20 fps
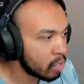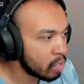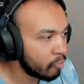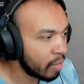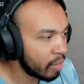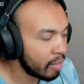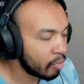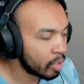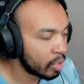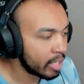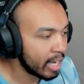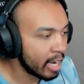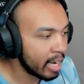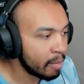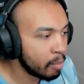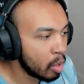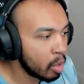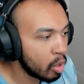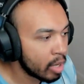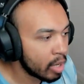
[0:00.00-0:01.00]
favorite
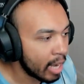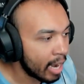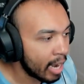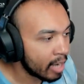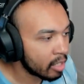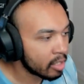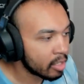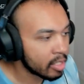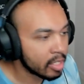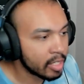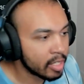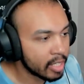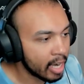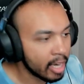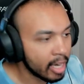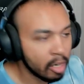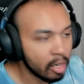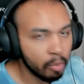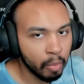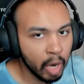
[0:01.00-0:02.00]
game mode out of this
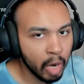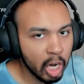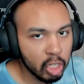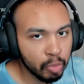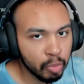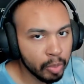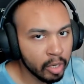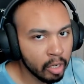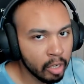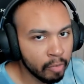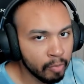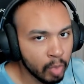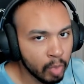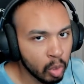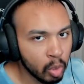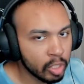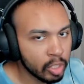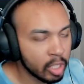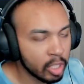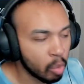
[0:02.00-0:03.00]
entire mosh pit of
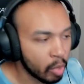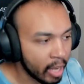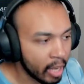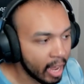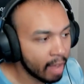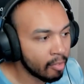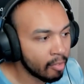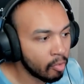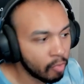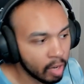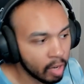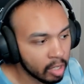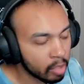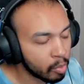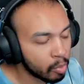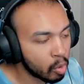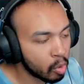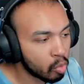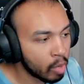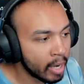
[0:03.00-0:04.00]
modes that we have
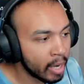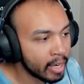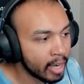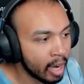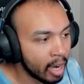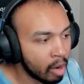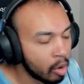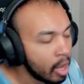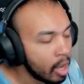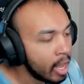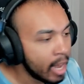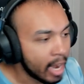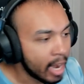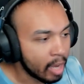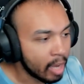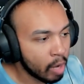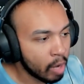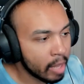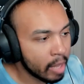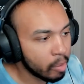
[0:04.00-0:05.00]
available right now.
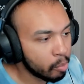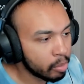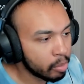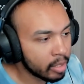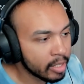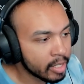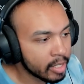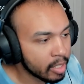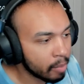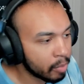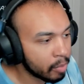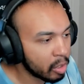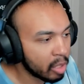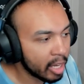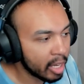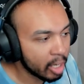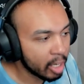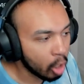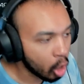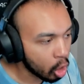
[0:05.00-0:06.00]
I'd rather play something
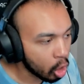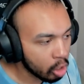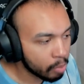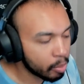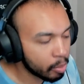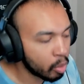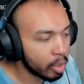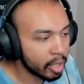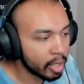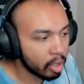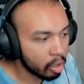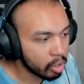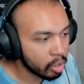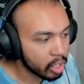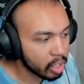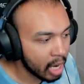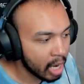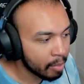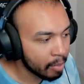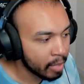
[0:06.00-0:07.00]
like Hardpoint or
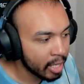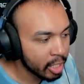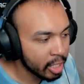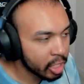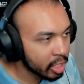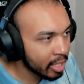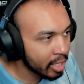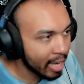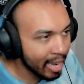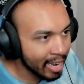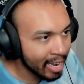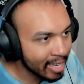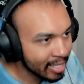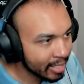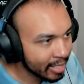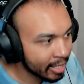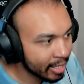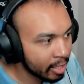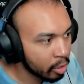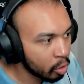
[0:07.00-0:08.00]
Domination
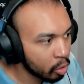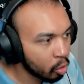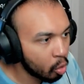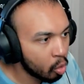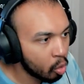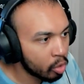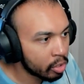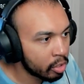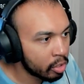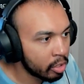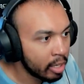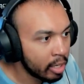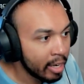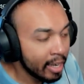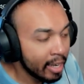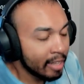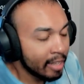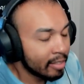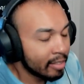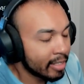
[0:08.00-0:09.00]
as Kill Order.
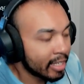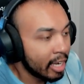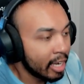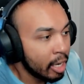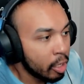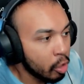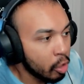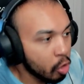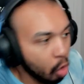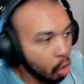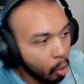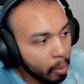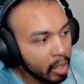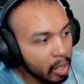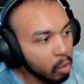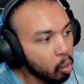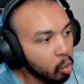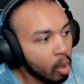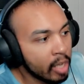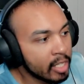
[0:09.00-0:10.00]
Like,
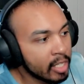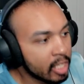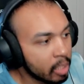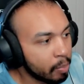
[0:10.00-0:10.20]
nobody wants to